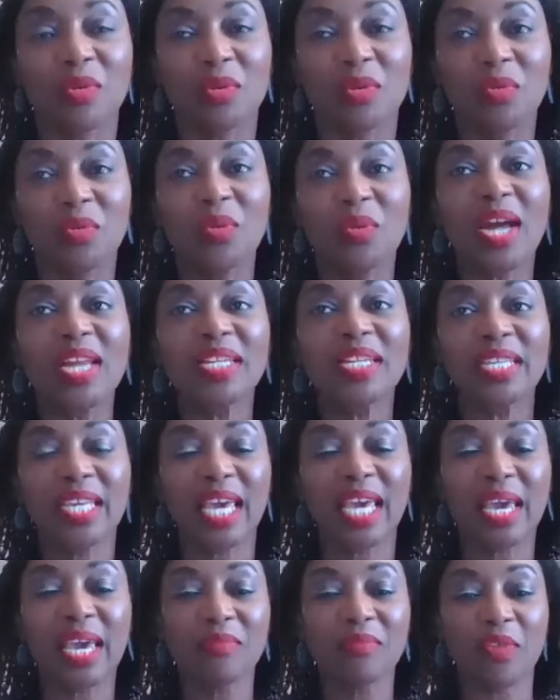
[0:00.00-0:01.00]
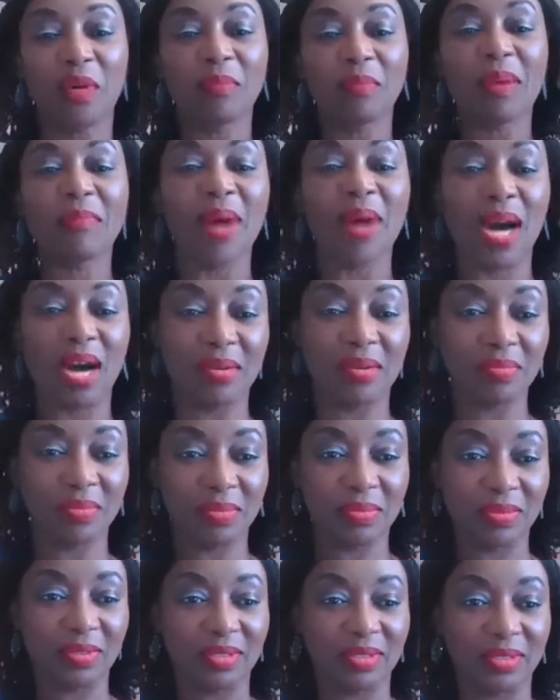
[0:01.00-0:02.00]
one came from my mom,
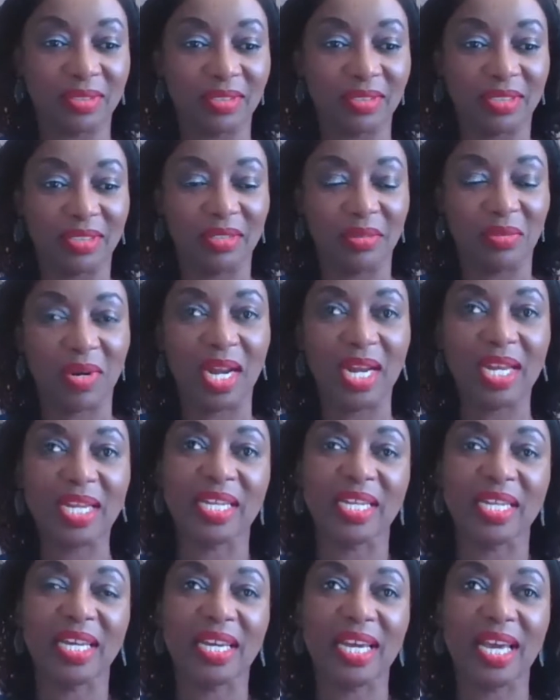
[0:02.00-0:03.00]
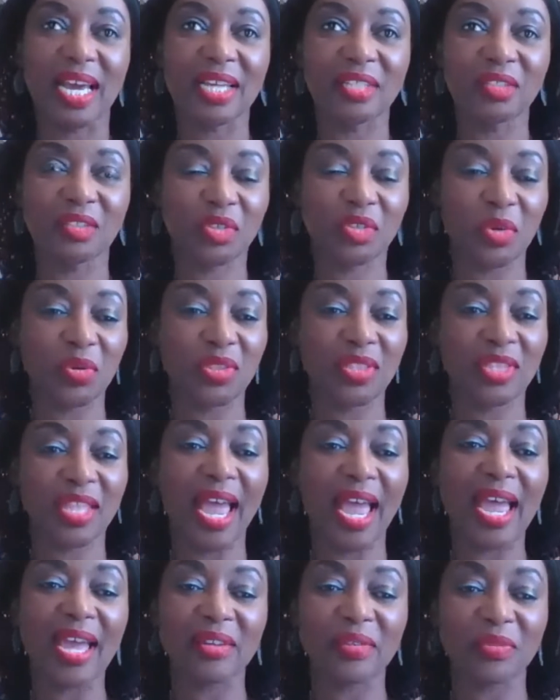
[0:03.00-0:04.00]
right? And so
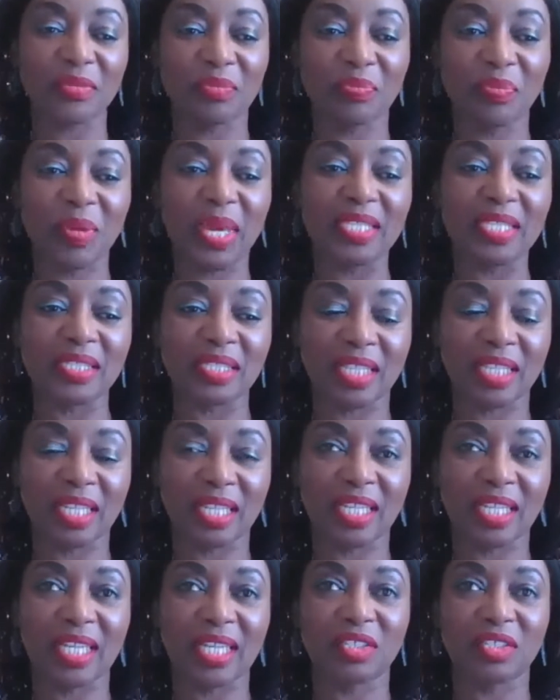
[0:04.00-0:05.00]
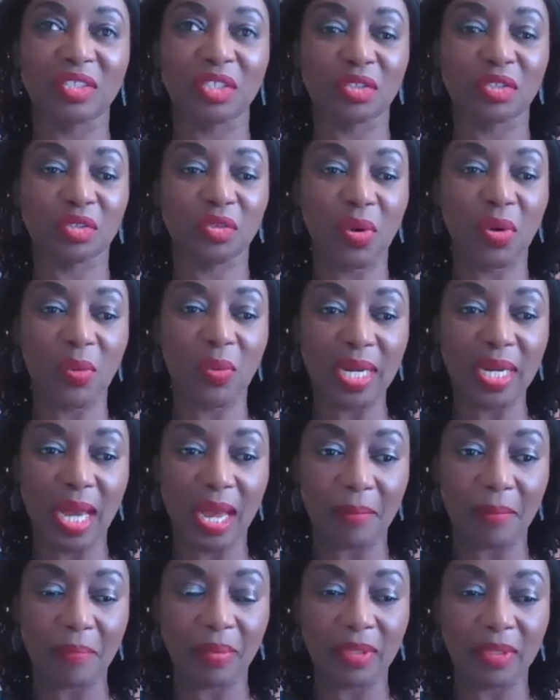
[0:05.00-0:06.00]
that basically just growing
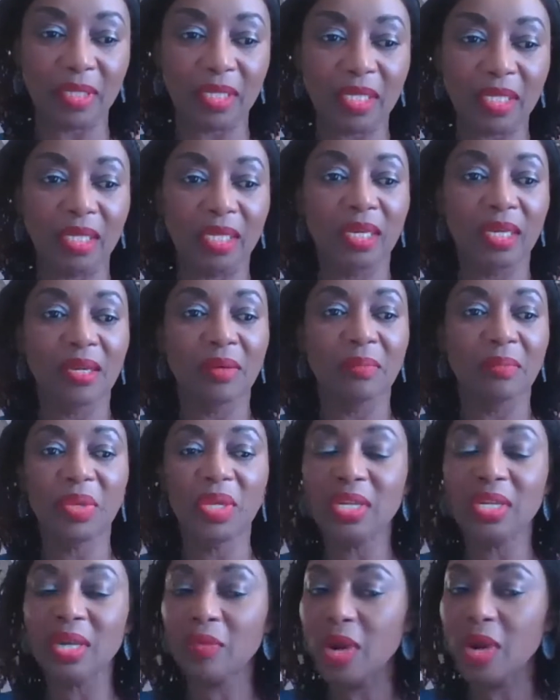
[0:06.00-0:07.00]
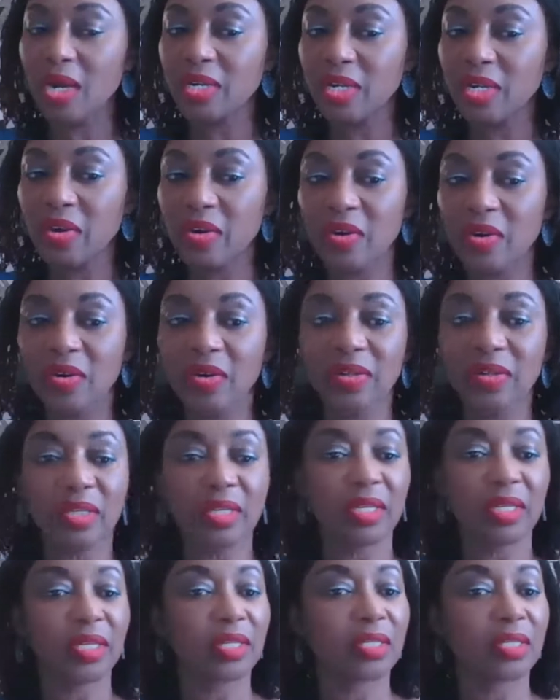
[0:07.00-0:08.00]
up, being around her
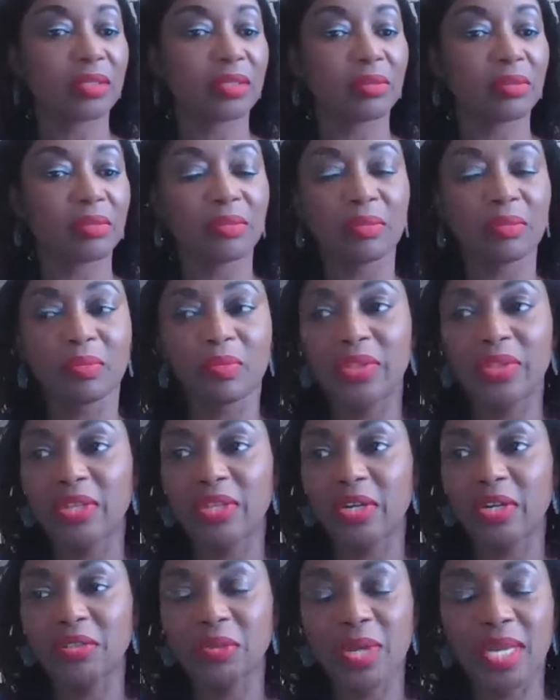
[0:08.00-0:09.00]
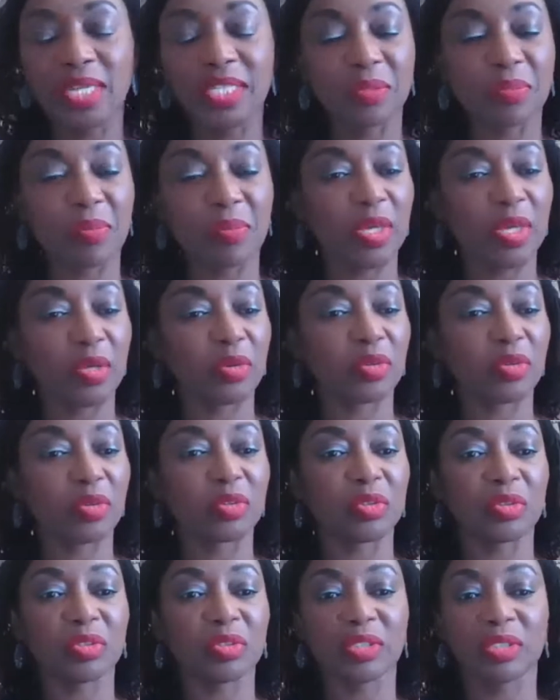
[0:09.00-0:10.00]
with her
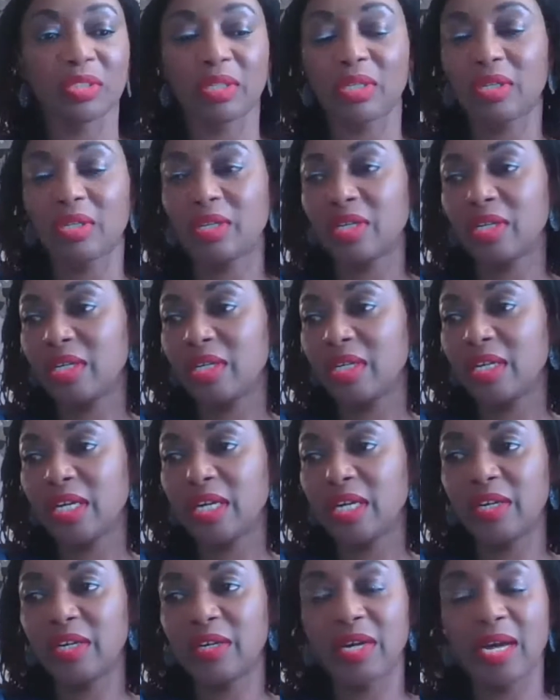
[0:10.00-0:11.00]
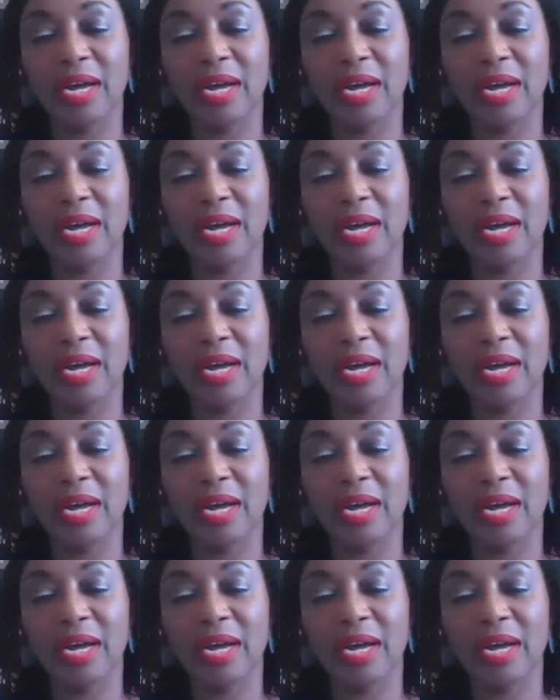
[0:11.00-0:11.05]
dressmakers, her